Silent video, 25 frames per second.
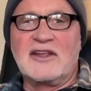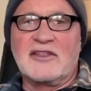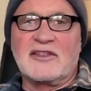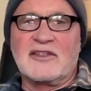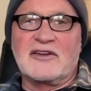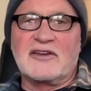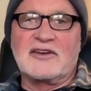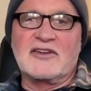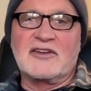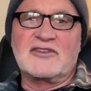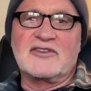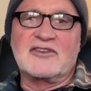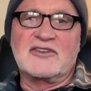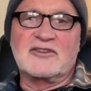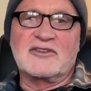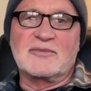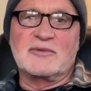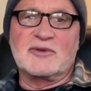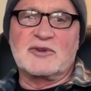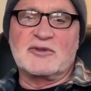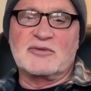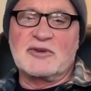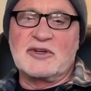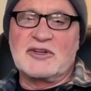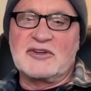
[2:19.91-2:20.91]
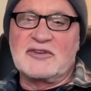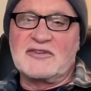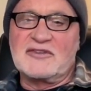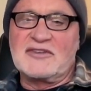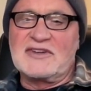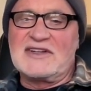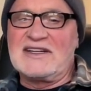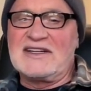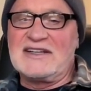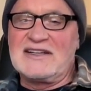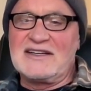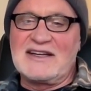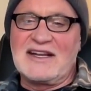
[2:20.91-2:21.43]
The distance between
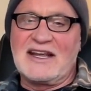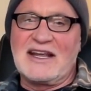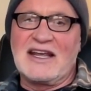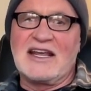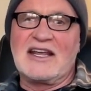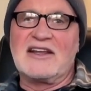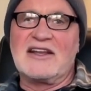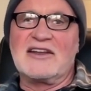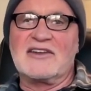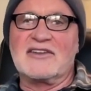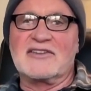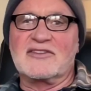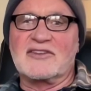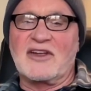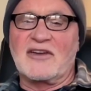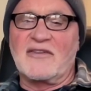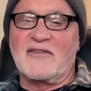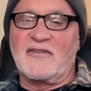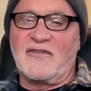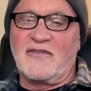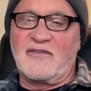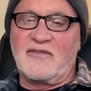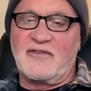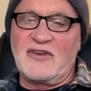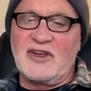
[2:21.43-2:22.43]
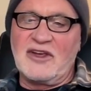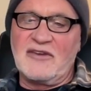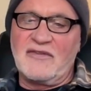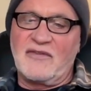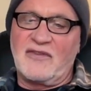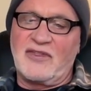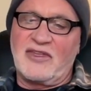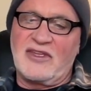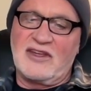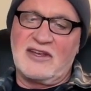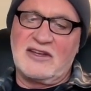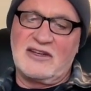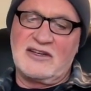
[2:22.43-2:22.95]
D and A is a
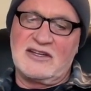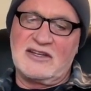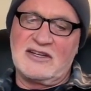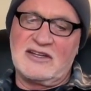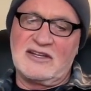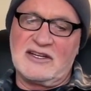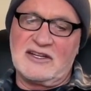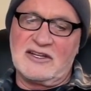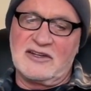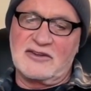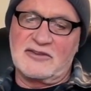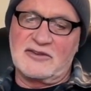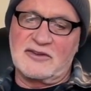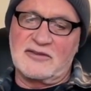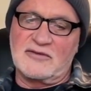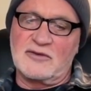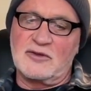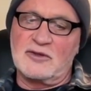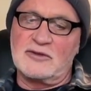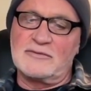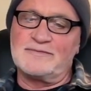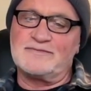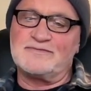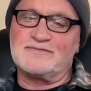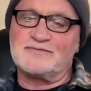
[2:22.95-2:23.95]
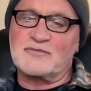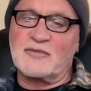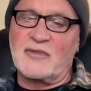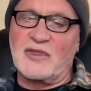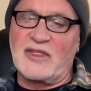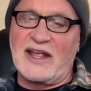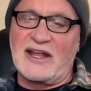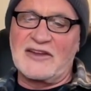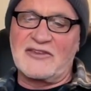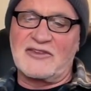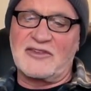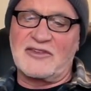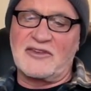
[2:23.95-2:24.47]
5th interval.
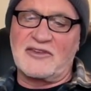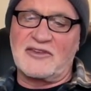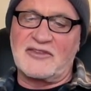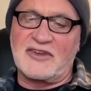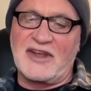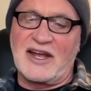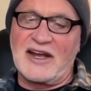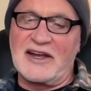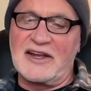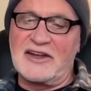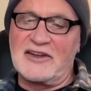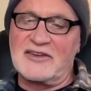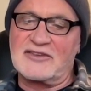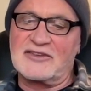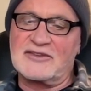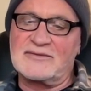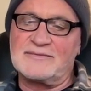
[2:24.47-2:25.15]
That's the size.